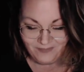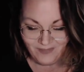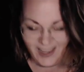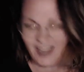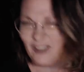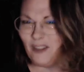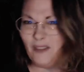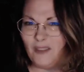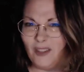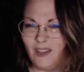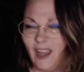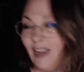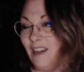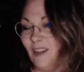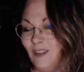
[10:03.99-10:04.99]
I don't know if you,
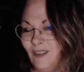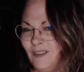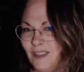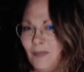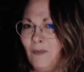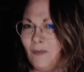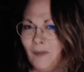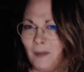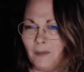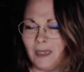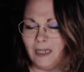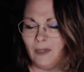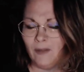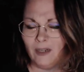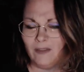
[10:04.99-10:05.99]
I don't know. Some of them I'm
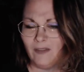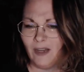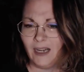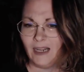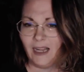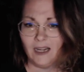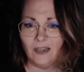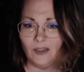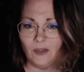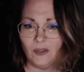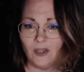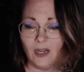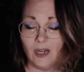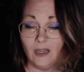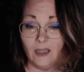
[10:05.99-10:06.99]
getting rid of. I don't know. They're
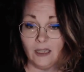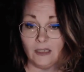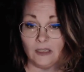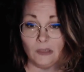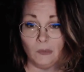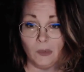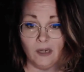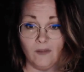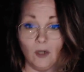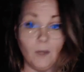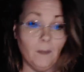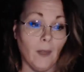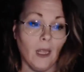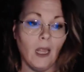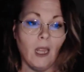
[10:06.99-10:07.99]
kind of like just whatever.
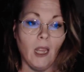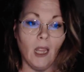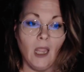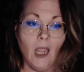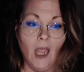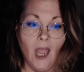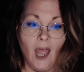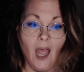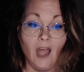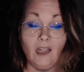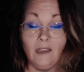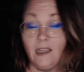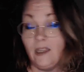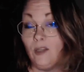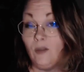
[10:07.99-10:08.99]
But I'll
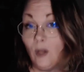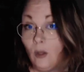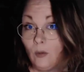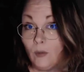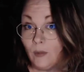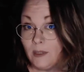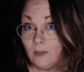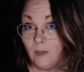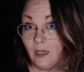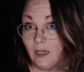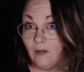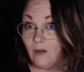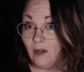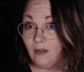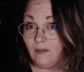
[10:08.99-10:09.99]
let you know the ones I'm going to
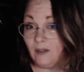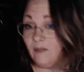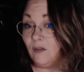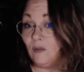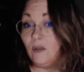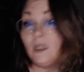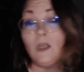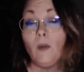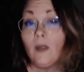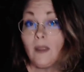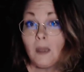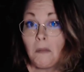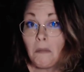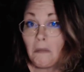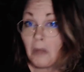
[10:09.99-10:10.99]
get rid of. And if you really want
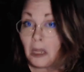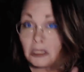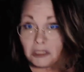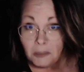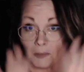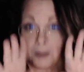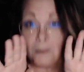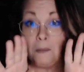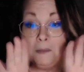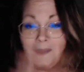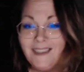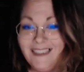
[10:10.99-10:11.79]
them, I'll ship them.